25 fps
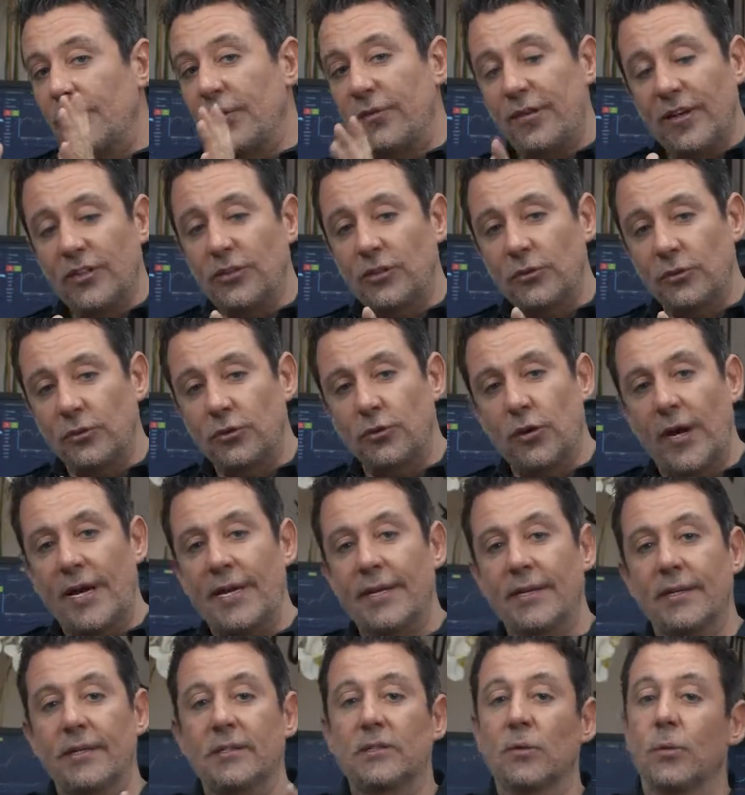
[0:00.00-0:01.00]
professional
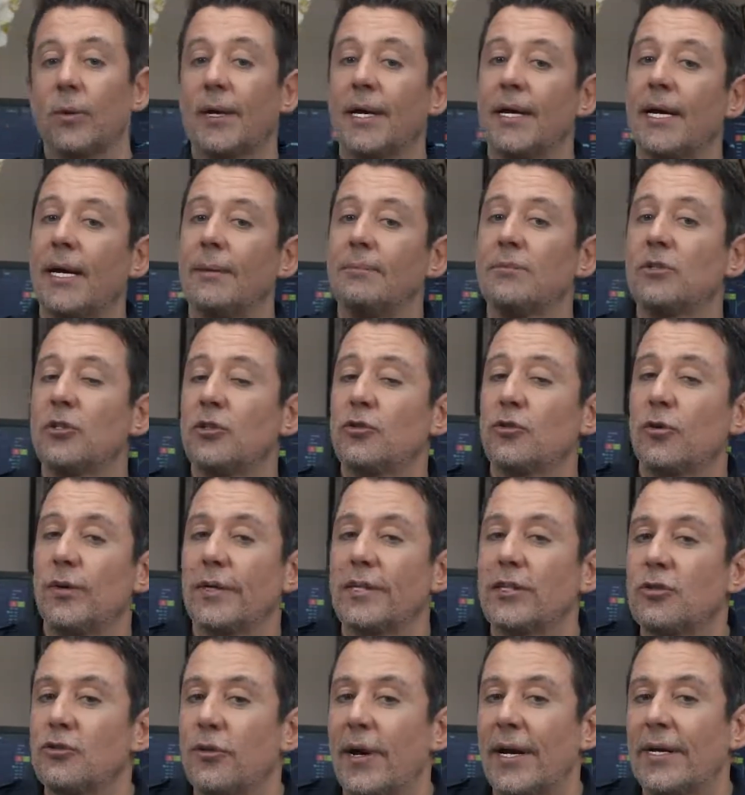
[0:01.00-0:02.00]
traders when it comes to
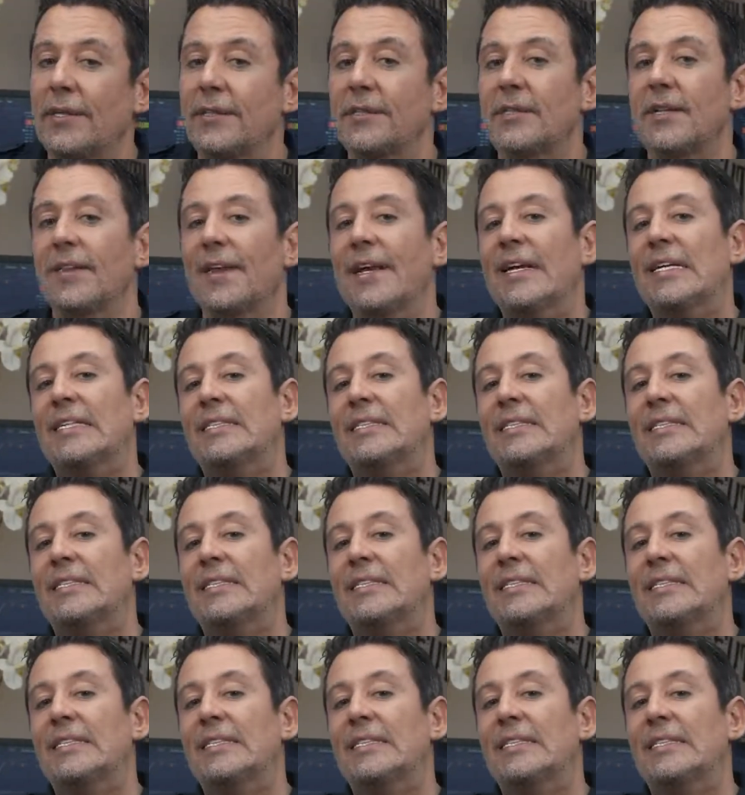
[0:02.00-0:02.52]
drawing trends that